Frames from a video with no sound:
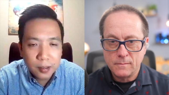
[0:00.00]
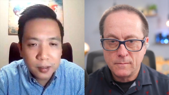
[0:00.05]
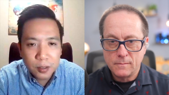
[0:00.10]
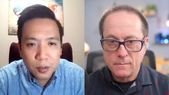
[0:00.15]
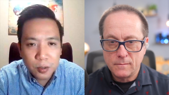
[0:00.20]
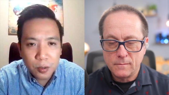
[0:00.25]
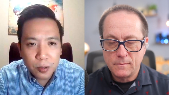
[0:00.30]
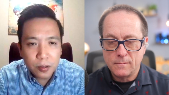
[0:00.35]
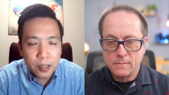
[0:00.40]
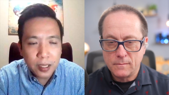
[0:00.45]

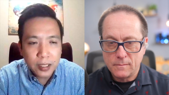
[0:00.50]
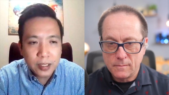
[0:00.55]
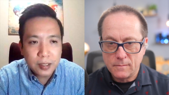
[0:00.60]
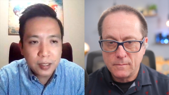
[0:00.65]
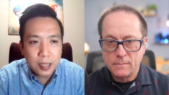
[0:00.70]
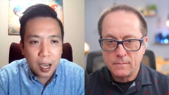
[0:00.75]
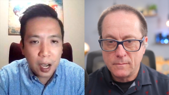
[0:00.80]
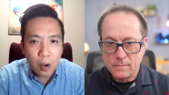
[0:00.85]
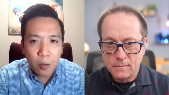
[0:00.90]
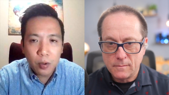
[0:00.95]
Speaker 1: So
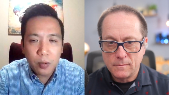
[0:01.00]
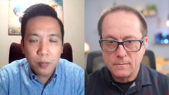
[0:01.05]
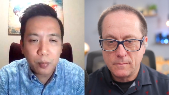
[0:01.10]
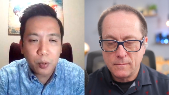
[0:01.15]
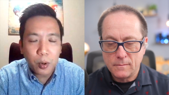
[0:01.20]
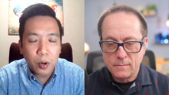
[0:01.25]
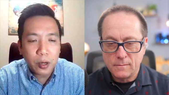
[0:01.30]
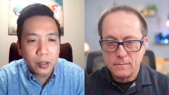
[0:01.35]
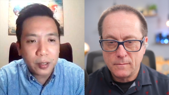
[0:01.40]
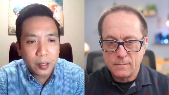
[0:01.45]
that's how
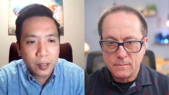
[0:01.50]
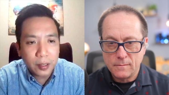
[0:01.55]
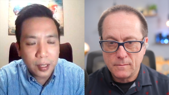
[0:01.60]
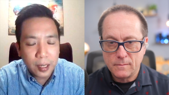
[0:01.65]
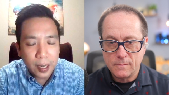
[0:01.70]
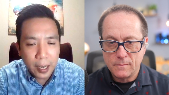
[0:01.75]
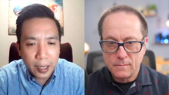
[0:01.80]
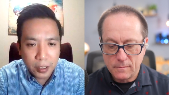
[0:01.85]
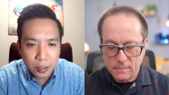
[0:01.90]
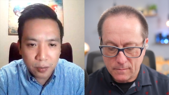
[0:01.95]
important
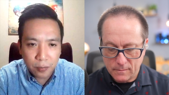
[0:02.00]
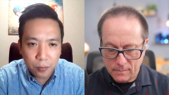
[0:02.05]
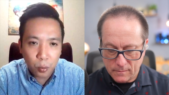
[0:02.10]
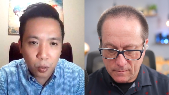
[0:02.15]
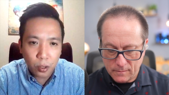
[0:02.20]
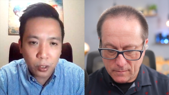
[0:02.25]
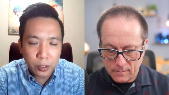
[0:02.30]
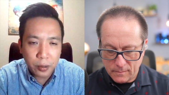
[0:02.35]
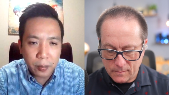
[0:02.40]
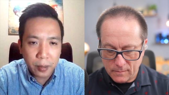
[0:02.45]
the likes of
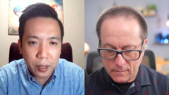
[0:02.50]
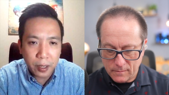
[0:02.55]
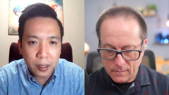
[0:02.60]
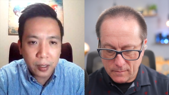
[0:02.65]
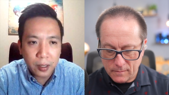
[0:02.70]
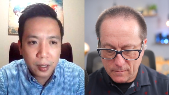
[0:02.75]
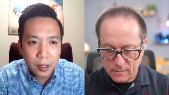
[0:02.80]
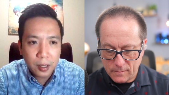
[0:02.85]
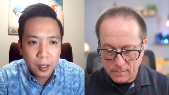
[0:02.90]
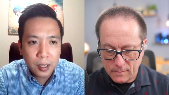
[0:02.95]
WorldRemit
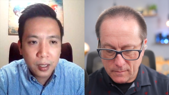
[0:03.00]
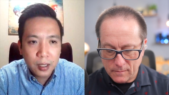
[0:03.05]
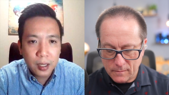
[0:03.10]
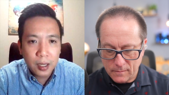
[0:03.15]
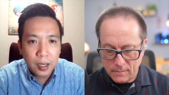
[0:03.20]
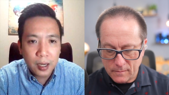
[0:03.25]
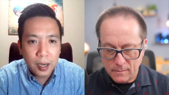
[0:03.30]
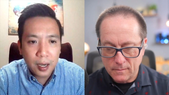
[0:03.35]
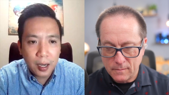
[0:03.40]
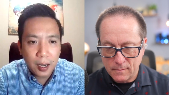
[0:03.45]

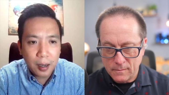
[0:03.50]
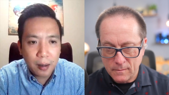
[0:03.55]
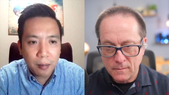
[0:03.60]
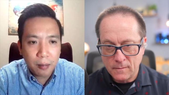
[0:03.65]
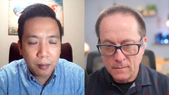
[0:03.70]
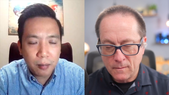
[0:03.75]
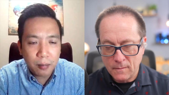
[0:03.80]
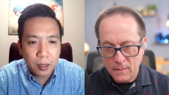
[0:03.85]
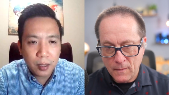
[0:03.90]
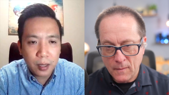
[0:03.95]
uh,
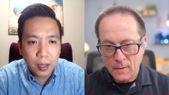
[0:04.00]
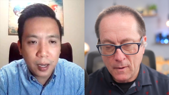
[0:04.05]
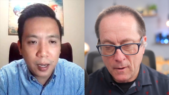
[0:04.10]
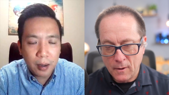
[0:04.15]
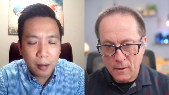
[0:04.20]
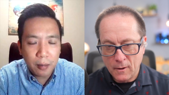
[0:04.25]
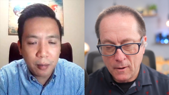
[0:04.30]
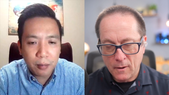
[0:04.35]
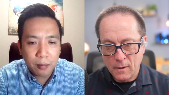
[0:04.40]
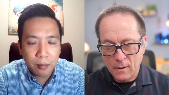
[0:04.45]

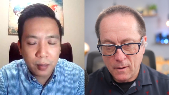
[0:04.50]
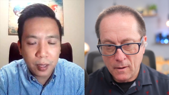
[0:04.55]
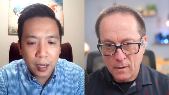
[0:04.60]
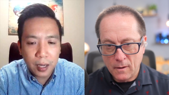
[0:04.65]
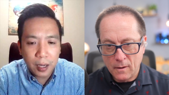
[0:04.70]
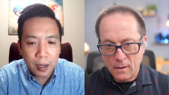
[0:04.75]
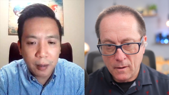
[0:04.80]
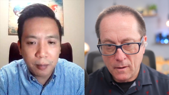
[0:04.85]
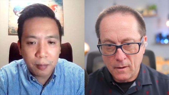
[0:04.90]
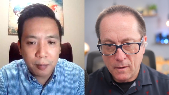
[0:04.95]
uh,
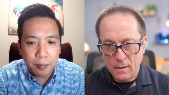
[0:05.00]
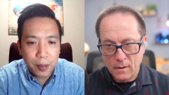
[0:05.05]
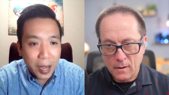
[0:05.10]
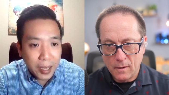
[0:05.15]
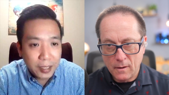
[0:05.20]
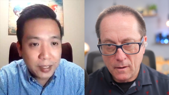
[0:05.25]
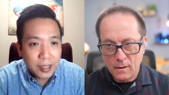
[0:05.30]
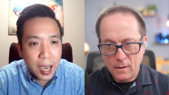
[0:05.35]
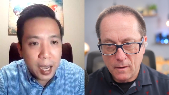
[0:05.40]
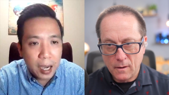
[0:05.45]
uh,
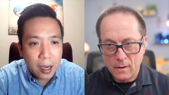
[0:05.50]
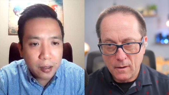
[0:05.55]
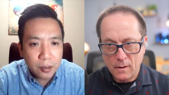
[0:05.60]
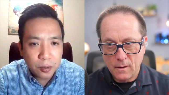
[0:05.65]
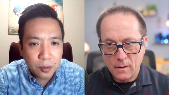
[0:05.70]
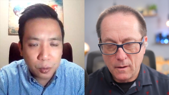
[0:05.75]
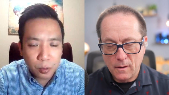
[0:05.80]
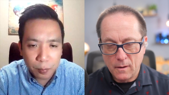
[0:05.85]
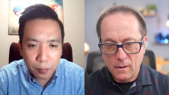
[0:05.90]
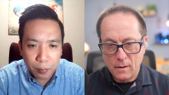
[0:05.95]
plays
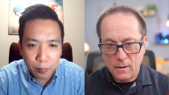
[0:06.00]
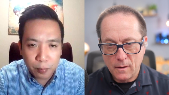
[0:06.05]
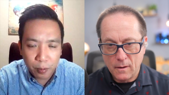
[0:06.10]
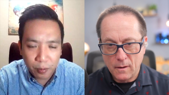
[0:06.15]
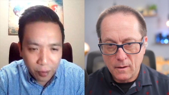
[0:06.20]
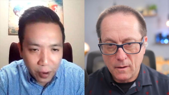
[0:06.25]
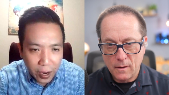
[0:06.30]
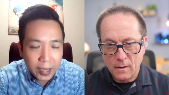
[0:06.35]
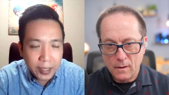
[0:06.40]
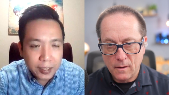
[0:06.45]
out or
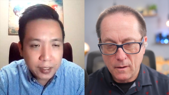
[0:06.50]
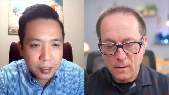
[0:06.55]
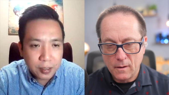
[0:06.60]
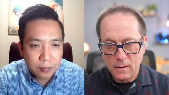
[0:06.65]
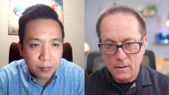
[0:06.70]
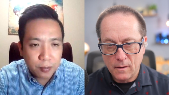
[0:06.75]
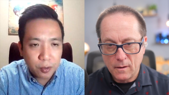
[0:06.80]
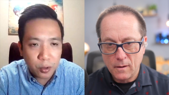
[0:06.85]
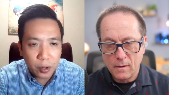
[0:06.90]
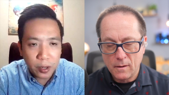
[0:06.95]
provides
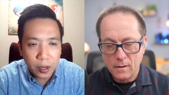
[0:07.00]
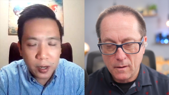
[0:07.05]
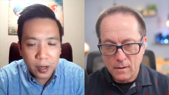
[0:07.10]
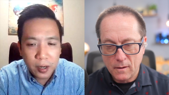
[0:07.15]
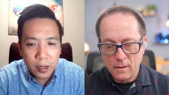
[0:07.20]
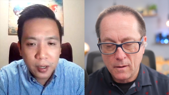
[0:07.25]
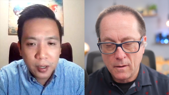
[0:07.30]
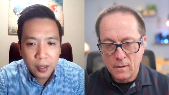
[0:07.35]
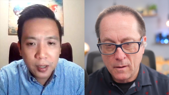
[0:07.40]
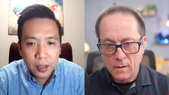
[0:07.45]
for,
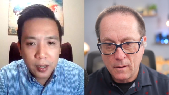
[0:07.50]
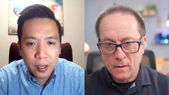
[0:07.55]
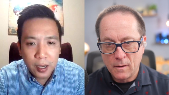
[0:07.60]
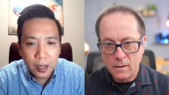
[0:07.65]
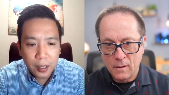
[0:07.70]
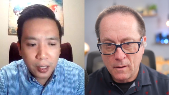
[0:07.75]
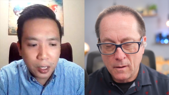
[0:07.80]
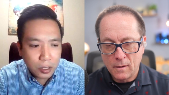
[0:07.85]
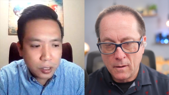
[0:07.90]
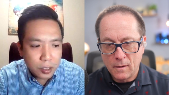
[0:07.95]

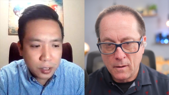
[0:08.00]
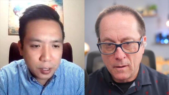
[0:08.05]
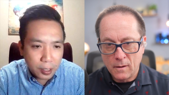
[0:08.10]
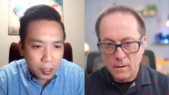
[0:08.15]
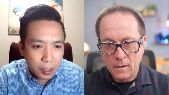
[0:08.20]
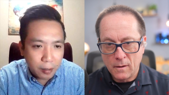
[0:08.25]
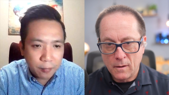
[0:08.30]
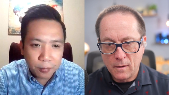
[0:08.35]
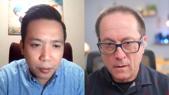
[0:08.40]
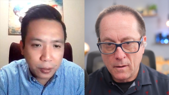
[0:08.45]
uh, not just
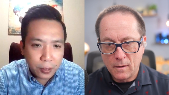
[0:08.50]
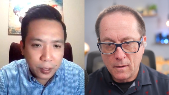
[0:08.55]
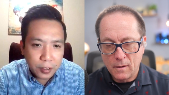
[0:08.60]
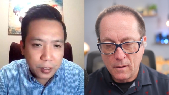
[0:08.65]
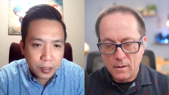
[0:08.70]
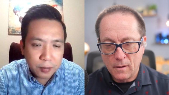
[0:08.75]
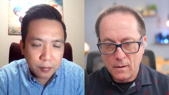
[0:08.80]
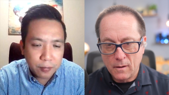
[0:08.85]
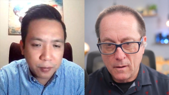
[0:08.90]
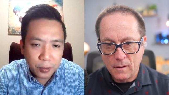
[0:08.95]
again for
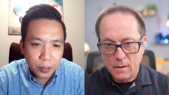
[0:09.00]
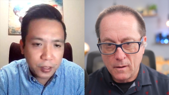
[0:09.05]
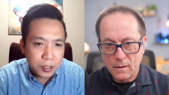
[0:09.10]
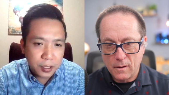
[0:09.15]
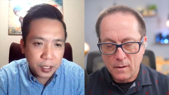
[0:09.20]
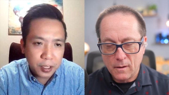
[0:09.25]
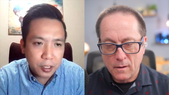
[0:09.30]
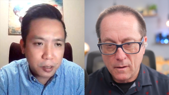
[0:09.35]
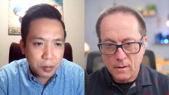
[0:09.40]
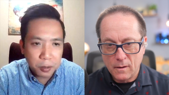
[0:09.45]
this for the
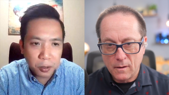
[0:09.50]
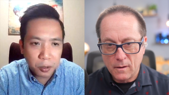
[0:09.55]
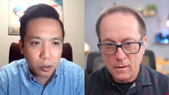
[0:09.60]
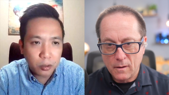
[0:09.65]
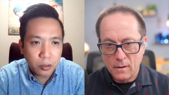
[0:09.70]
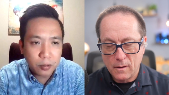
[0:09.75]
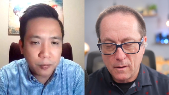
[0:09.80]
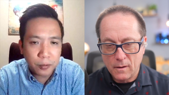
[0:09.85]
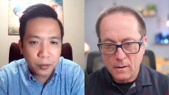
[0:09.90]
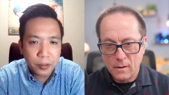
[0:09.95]
senders, but
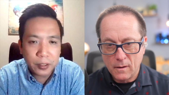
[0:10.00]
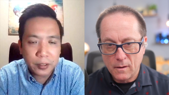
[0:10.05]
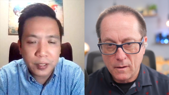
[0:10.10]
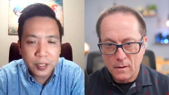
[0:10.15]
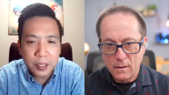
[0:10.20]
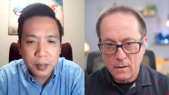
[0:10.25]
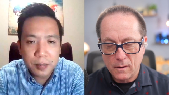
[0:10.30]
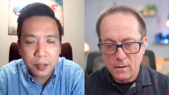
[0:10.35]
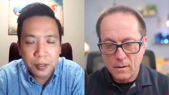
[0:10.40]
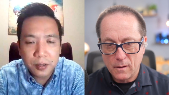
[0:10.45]
also for the
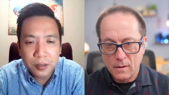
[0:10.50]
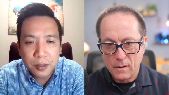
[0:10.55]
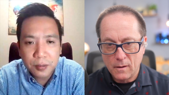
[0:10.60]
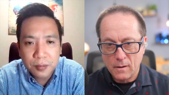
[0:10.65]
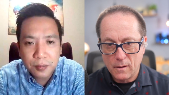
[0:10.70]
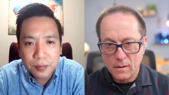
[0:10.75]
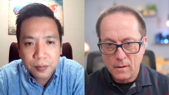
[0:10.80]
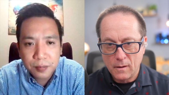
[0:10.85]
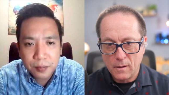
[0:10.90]
recipients.